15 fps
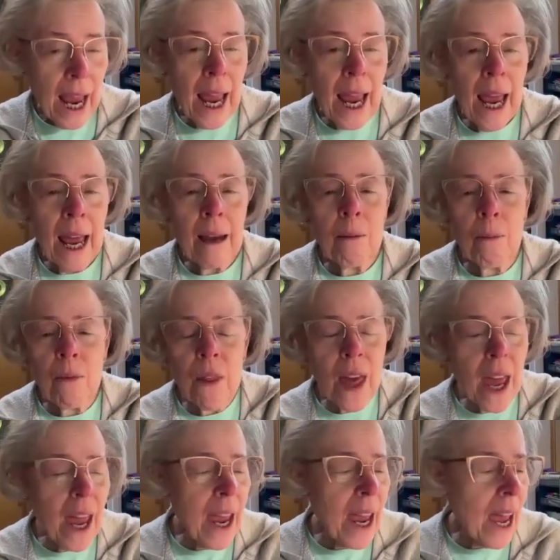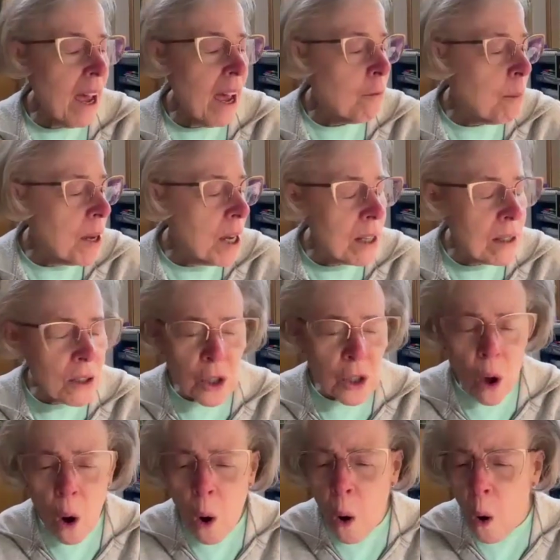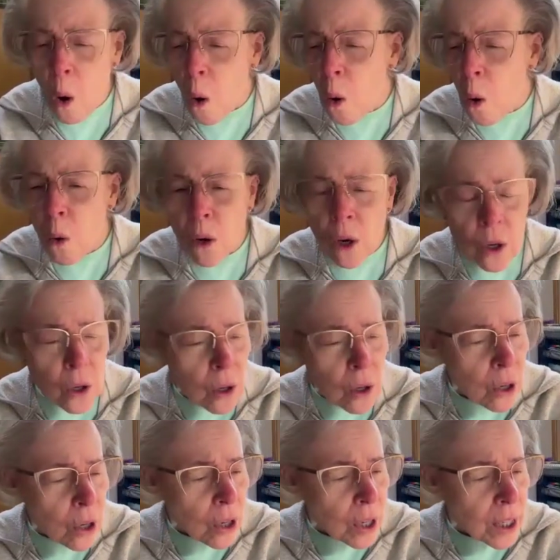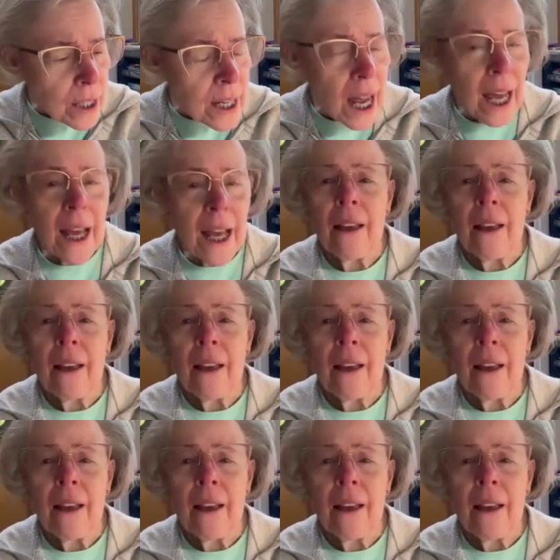and they have been so good.